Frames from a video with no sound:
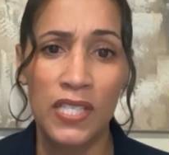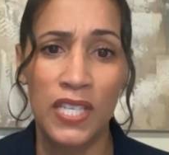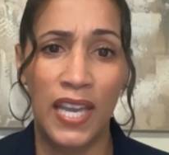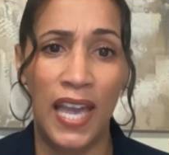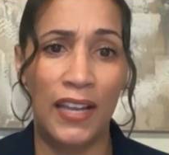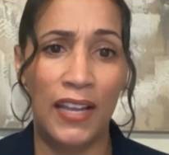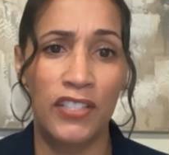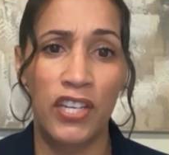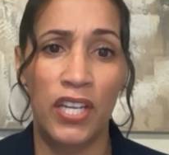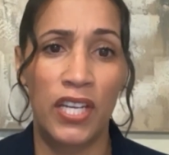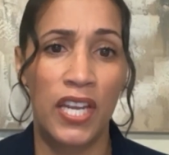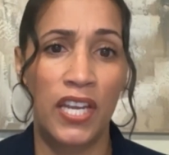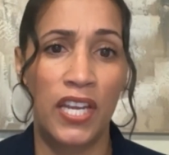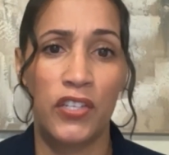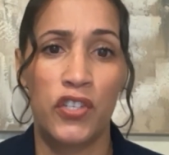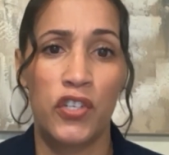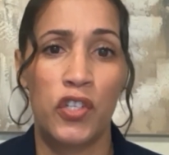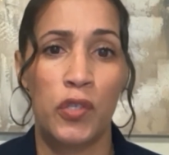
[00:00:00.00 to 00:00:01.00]
to catch
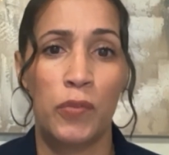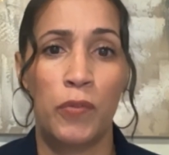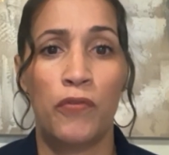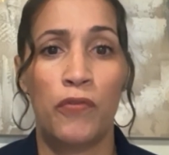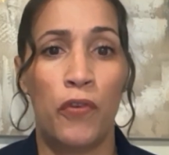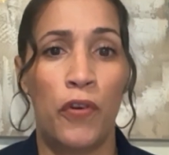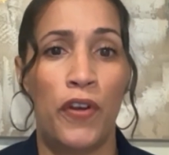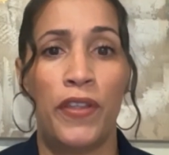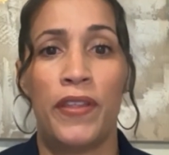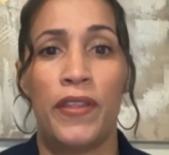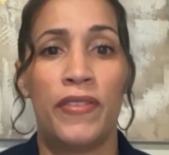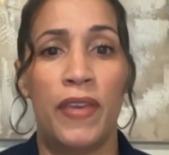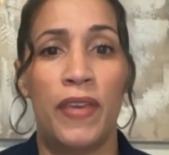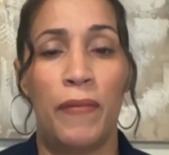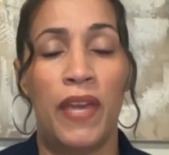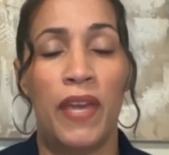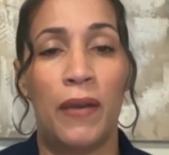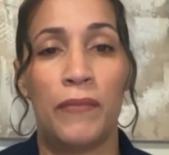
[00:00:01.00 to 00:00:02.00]
any issues before
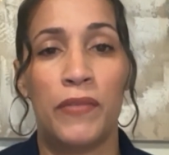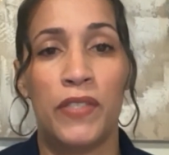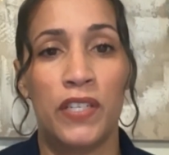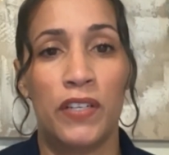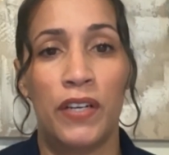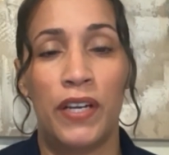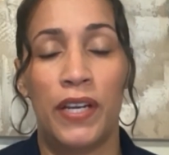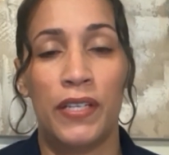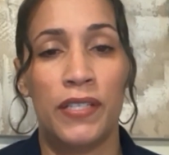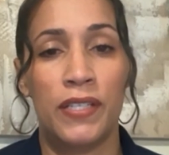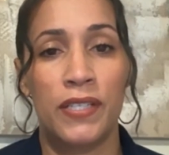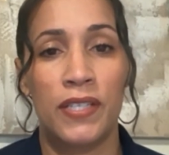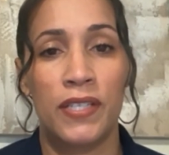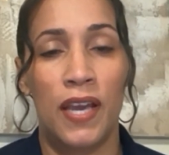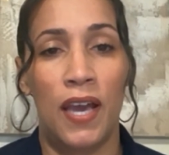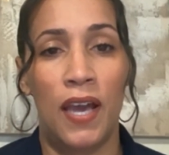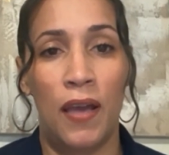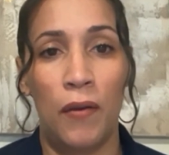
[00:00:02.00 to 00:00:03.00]
they become
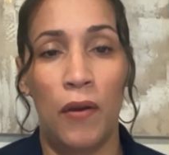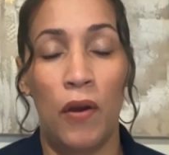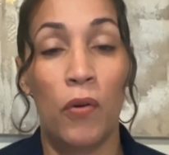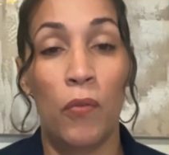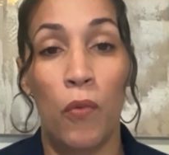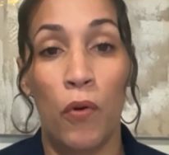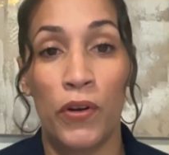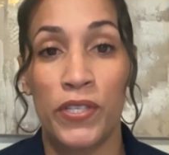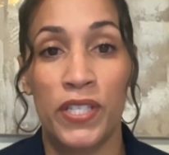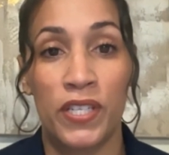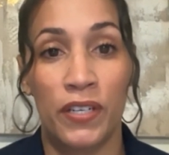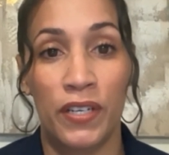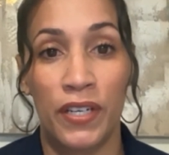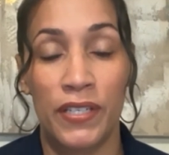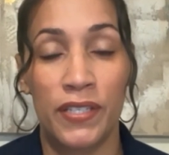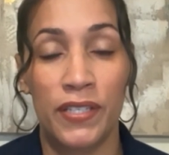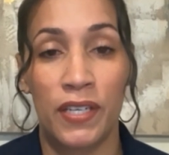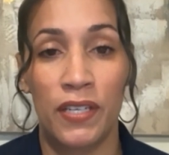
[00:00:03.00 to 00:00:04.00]
serious or more
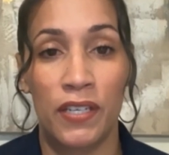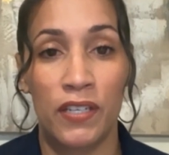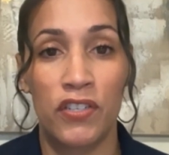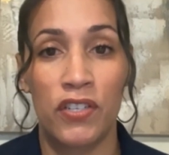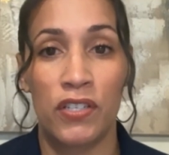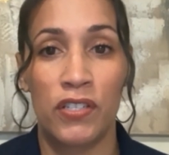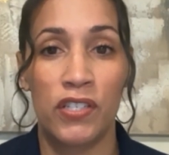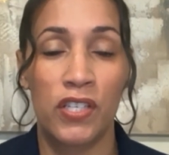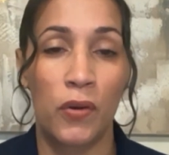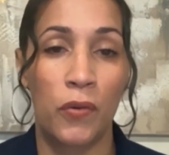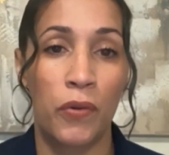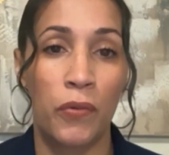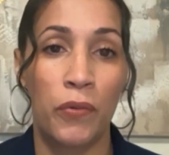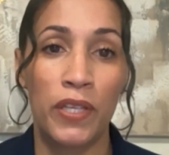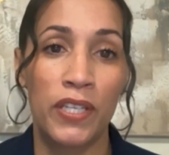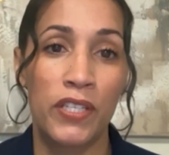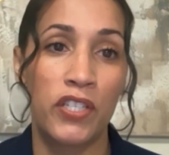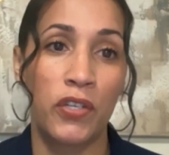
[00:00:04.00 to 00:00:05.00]
serious conditions. So we
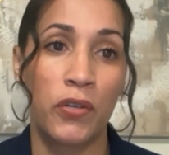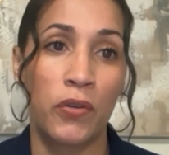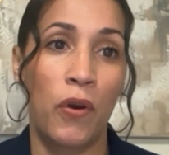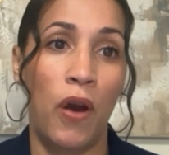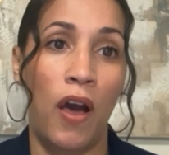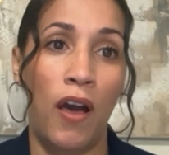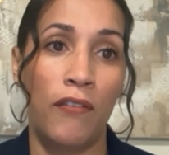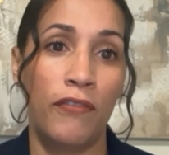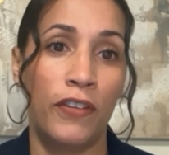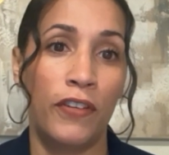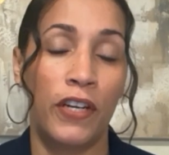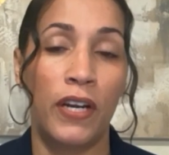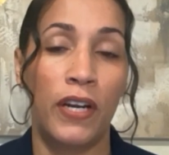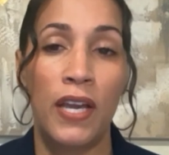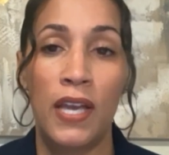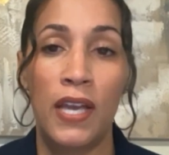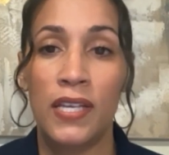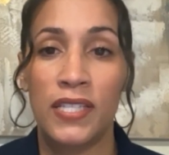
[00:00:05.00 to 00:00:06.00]
really do
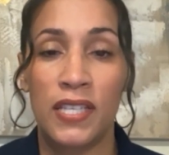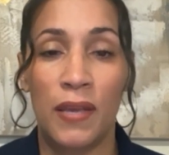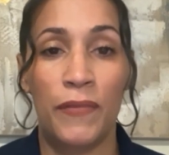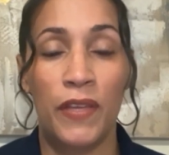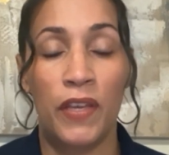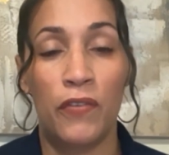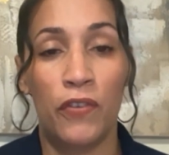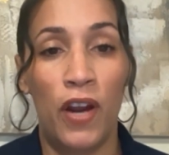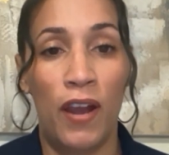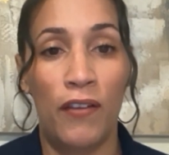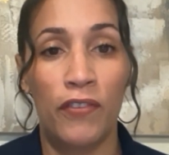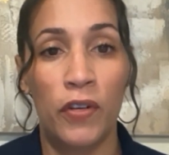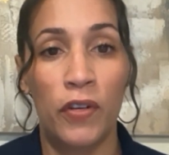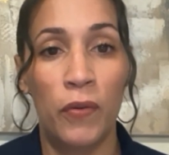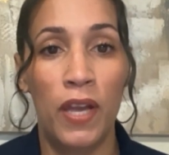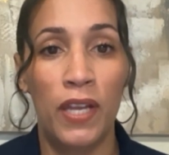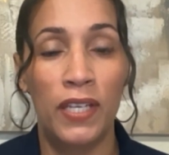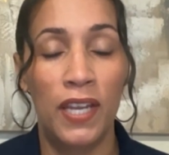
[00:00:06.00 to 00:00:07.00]
offer something for
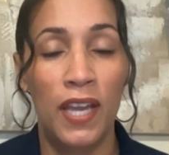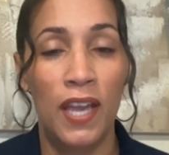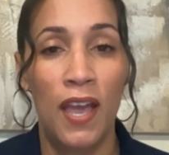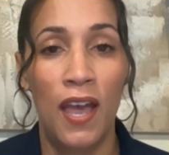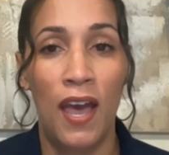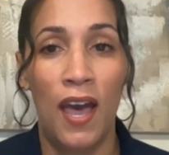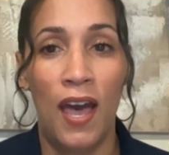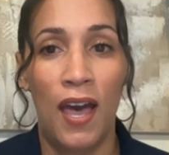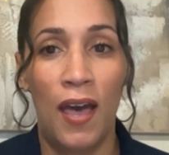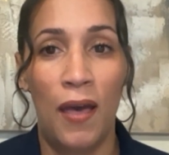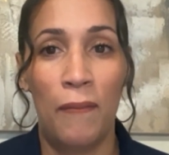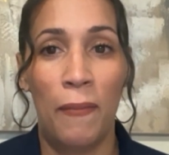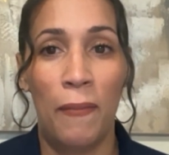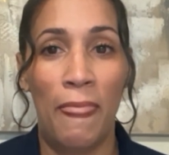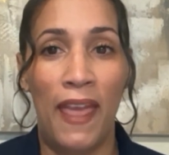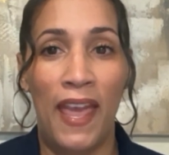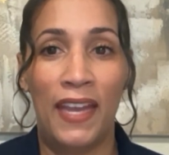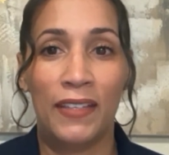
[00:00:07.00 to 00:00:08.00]
everyone.
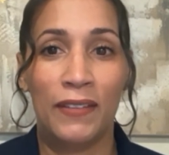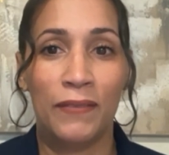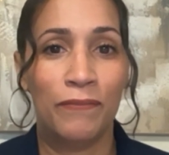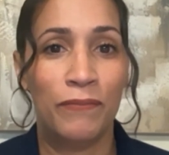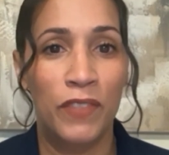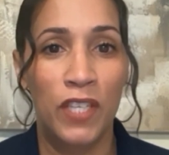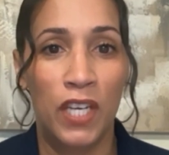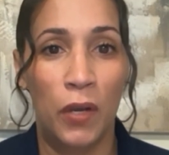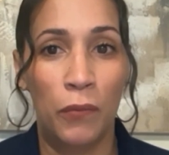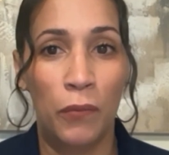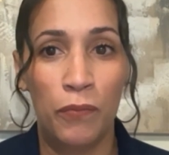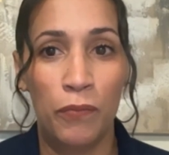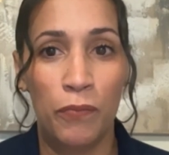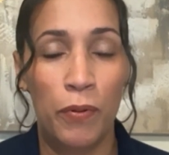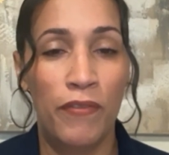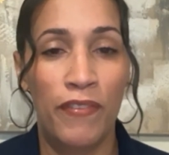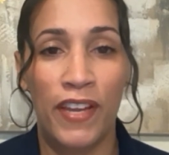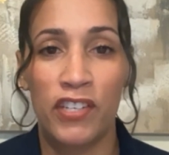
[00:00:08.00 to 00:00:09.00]
And, you know,
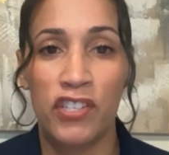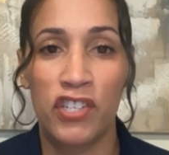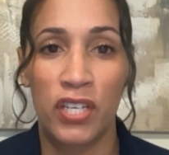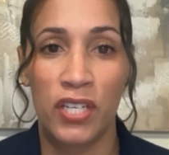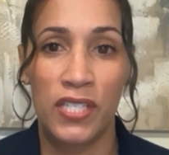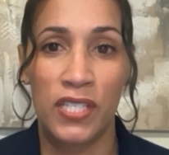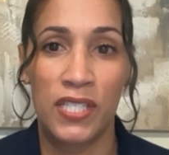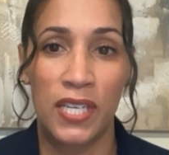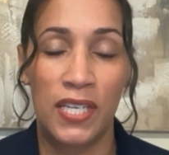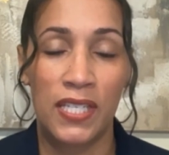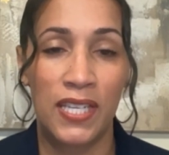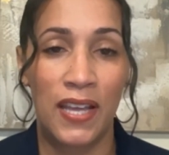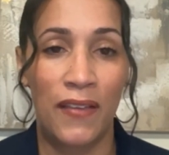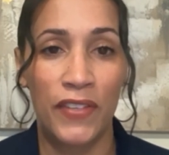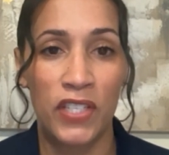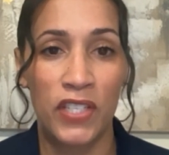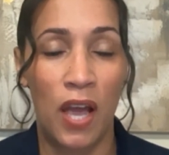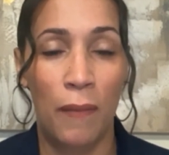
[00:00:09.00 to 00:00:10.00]
prevention is
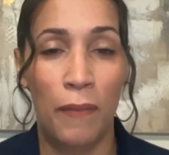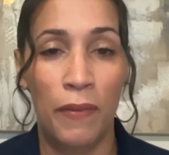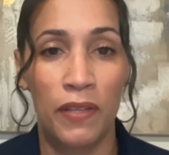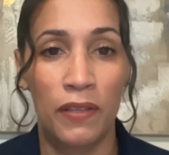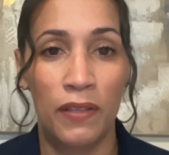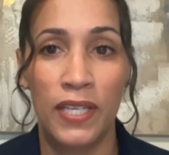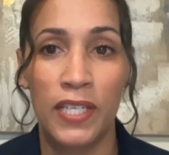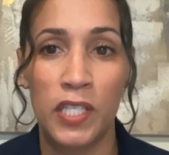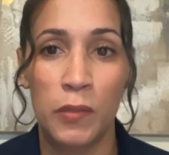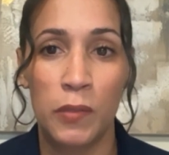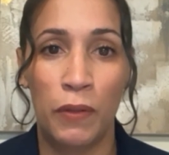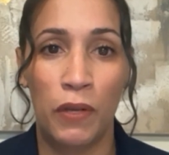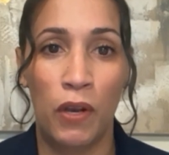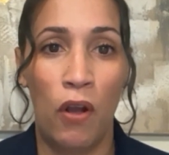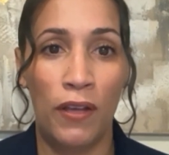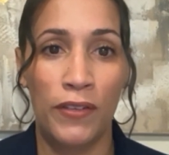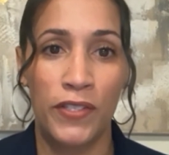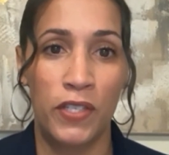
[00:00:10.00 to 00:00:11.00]
at the top of the list,
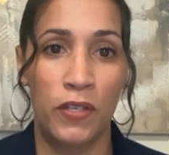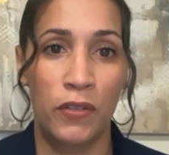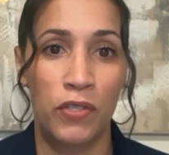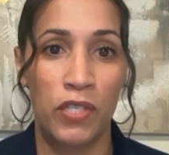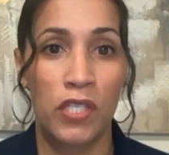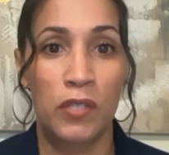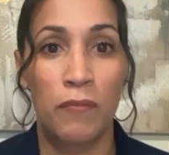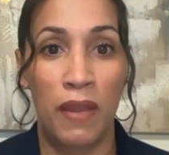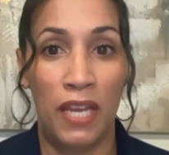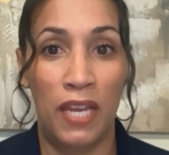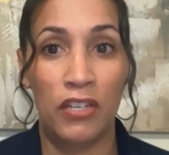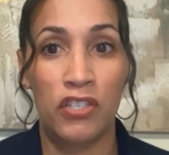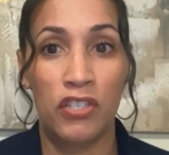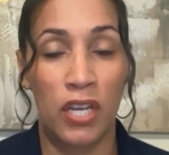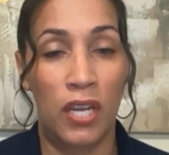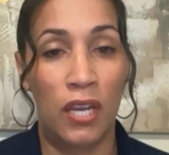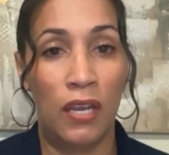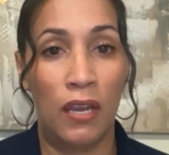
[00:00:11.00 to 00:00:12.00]
but also just
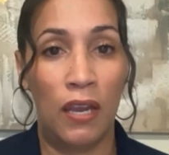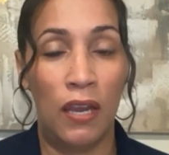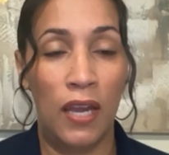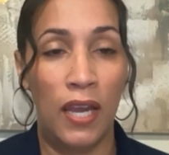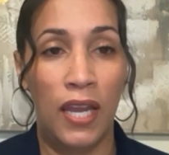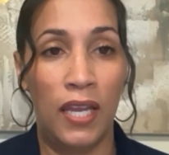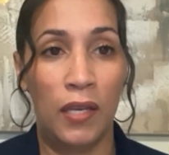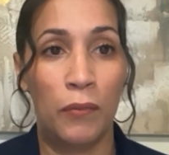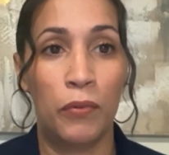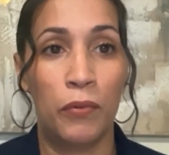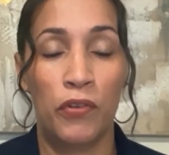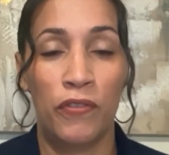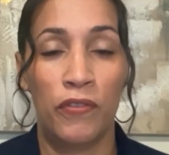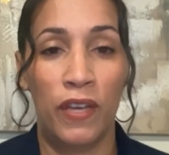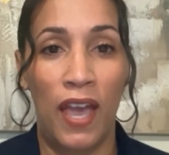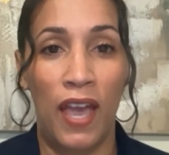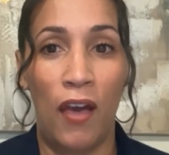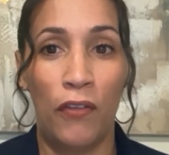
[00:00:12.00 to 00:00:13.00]
managing and
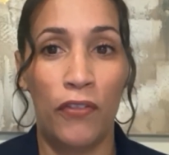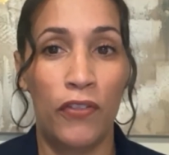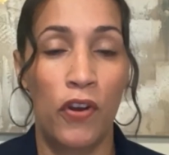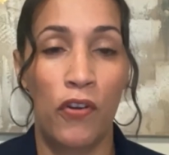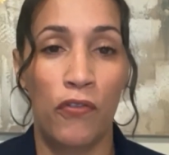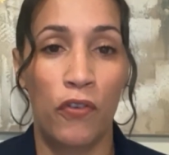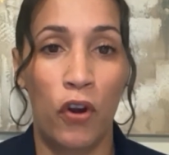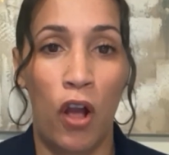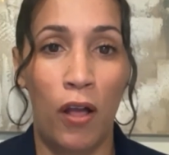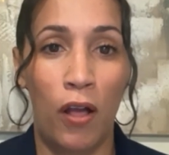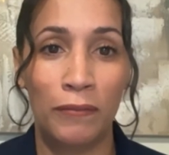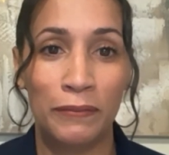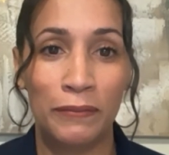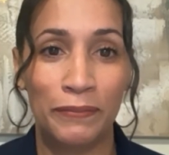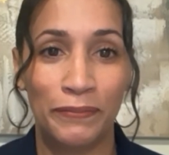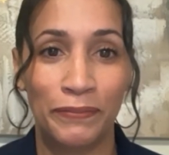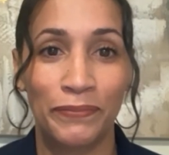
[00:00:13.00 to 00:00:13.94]
improving health overall.